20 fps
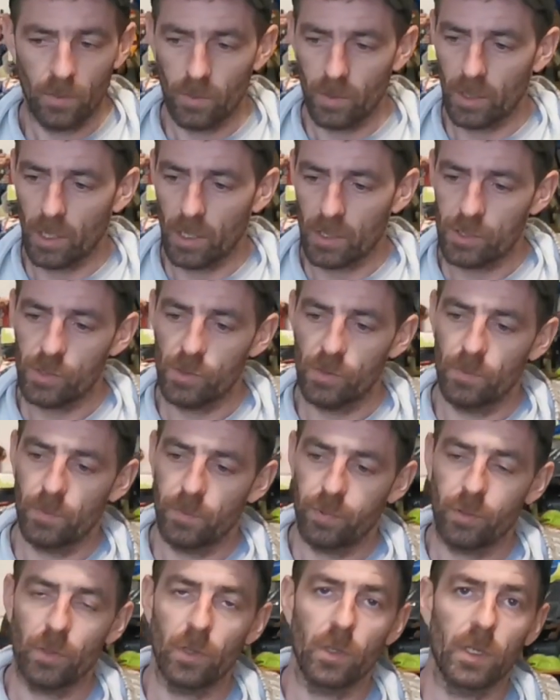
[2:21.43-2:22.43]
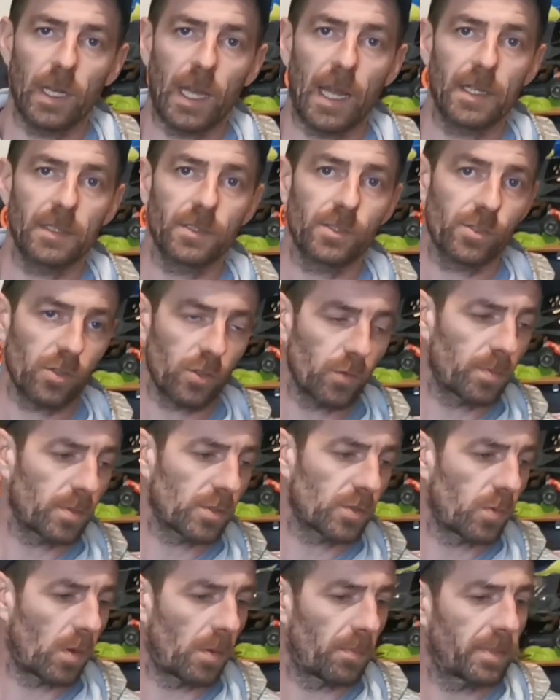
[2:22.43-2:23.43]
we got some Proline Super
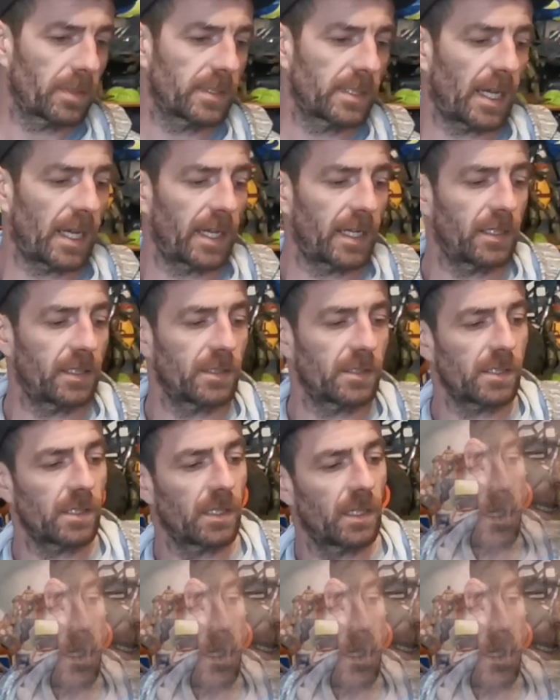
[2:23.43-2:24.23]
Swamper tyres